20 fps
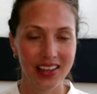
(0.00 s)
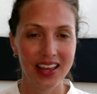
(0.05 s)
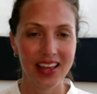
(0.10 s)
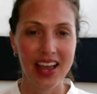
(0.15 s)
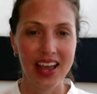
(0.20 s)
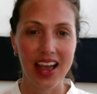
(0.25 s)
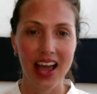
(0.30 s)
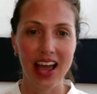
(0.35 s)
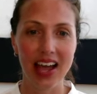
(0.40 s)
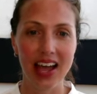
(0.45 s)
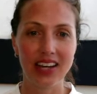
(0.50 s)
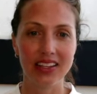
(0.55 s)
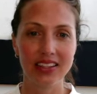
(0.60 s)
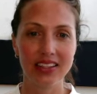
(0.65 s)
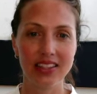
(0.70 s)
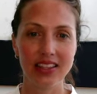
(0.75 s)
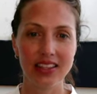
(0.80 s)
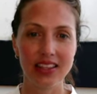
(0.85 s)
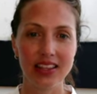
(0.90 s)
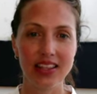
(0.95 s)

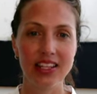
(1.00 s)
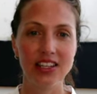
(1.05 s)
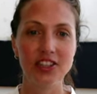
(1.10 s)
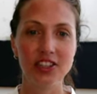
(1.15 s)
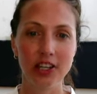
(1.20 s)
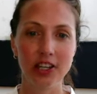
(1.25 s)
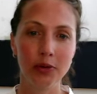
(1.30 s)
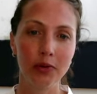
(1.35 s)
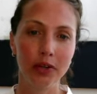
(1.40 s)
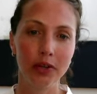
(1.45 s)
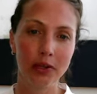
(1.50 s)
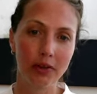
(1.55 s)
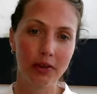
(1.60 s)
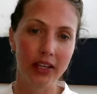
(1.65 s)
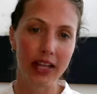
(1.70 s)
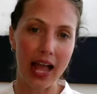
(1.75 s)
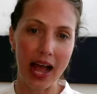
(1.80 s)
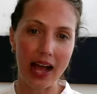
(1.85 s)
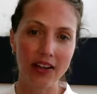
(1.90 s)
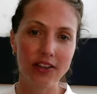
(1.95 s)
and then genuinely really
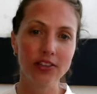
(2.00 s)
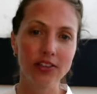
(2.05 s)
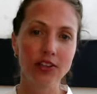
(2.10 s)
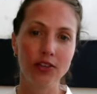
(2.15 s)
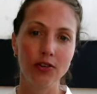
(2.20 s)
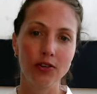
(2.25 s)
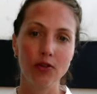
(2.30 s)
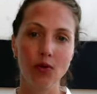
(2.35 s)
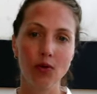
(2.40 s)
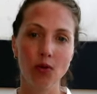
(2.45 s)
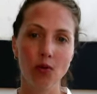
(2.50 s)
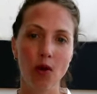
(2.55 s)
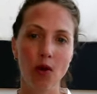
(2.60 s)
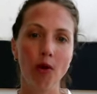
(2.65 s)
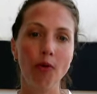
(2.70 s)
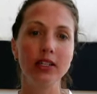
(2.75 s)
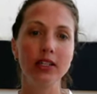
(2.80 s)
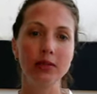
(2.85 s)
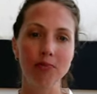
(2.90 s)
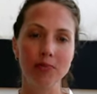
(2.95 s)
ask you what
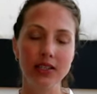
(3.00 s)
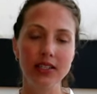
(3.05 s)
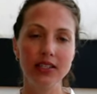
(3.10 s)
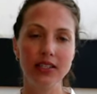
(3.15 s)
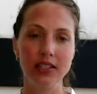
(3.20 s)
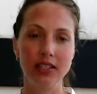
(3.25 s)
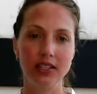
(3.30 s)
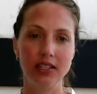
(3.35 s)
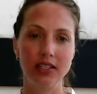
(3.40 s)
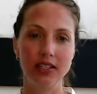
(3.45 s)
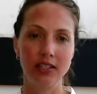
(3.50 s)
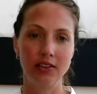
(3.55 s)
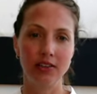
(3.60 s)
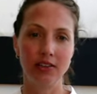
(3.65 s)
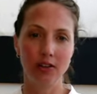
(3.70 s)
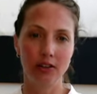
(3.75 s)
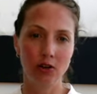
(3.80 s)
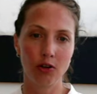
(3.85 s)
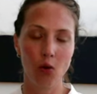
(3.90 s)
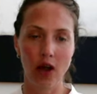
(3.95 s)
was missing in
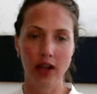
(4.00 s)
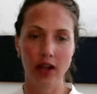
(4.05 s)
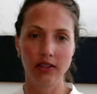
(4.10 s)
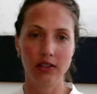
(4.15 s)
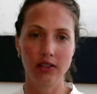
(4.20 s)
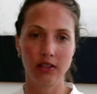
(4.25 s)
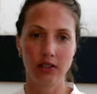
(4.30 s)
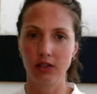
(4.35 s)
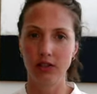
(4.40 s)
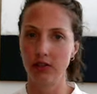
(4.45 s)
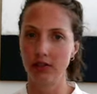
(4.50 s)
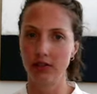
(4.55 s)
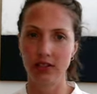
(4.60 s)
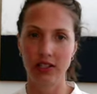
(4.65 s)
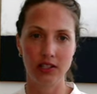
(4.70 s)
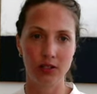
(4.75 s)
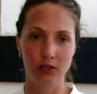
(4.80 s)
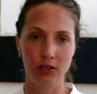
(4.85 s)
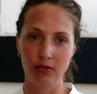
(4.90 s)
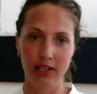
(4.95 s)
your quest to learn
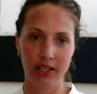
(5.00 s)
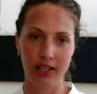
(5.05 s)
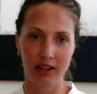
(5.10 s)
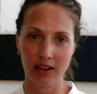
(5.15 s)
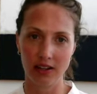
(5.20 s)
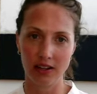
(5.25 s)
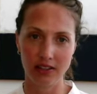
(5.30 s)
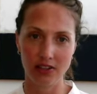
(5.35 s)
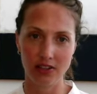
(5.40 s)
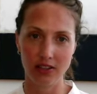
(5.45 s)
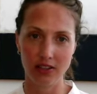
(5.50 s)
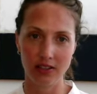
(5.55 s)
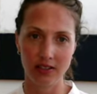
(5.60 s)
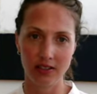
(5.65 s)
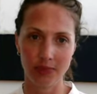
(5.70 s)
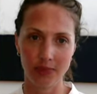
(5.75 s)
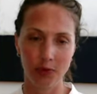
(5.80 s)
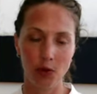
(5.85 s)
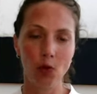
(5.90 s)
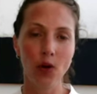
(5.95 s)
these new technologies.
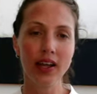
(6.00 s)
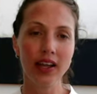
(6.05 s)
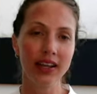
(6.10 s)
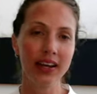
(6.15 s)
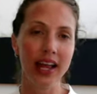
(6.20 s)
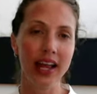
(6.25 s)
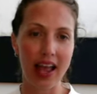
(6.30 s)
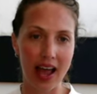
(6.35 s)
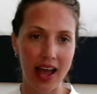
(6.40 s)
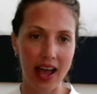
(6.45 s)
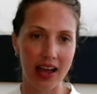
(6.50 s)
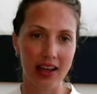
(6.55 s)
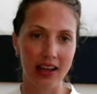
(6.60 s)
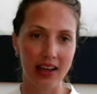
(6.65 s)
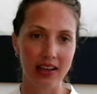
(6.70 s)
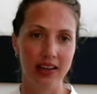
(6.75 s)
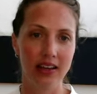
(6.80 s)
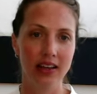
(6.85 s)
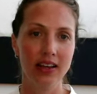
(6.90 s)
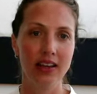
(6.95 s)
What can I
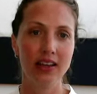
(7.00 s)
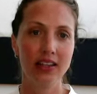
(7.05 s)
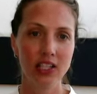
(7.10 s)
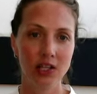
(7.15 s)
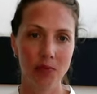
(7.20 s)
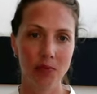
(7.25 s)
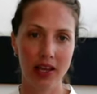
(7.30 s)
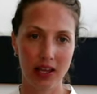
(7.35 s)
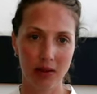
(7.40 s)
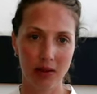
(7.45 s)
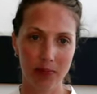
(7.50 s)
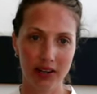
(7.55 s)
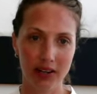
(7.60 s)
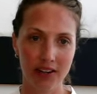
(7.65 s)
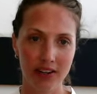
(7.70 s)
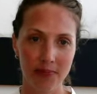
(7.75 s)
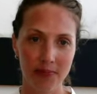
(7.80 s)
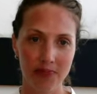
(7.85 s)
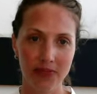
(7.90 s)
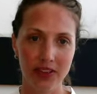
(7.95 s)
add to make it
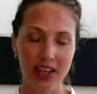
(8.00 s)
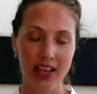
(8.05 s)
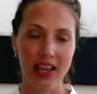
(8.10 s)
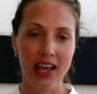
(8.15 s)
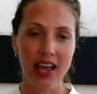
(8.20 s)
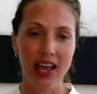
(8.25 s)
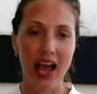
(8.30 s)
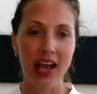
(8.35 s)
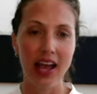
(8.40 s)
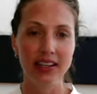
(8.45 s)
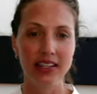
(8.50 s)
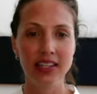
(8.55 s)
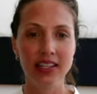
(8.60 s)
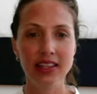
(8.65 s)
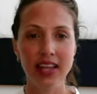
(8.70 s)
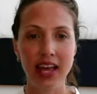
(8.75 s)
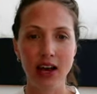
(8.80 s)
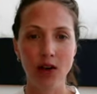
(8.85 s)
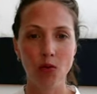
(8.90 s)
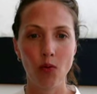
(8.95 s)
better? And in
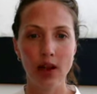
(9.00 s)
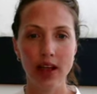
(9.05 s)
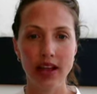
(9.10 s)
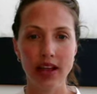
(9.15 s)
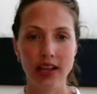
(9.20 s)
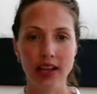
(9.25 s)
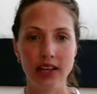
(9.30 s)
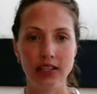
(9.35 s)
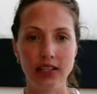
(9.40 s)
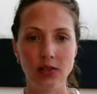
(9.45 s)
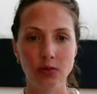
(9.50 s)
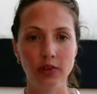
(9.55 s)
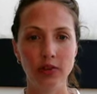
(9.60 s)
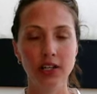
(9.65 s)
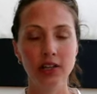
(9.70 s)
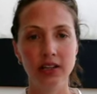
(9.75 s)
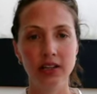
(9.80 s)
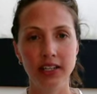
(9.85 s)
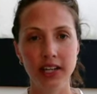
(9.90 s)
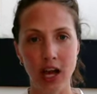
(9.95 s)
that way, it's really
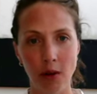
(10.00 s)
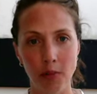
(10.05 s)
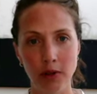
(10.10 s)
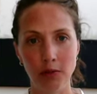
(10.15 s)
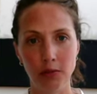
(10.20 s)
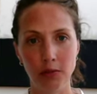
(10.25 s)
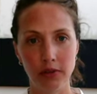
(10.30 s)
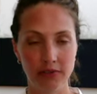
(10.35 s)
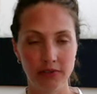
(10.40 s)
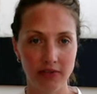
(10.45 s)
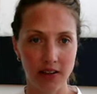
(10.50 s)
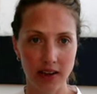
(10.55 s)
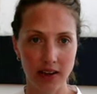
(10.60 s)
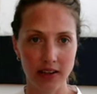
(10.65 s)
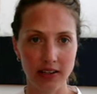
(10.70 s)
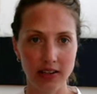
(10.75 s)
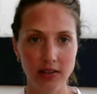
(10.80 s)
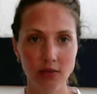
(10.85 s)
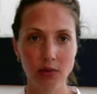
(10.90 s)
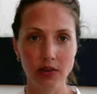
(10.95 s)
going to help me
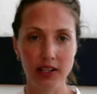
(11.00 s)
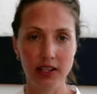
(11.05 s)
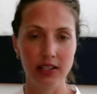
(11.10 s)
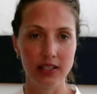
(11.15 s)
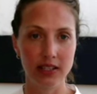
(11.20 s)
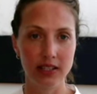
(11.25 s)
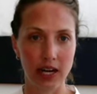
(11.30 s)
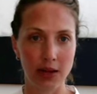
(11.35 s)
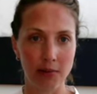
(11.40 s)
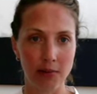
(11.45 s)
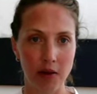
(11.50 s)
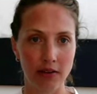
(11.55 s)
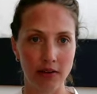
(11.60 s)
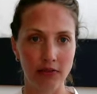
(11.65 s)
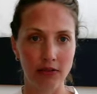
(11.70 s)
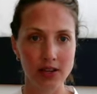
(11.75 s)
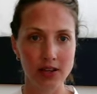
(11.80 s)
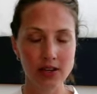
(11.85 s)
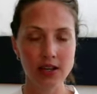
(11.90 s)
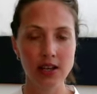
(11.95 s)
refine what it is that I'm
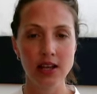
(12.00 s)
offering,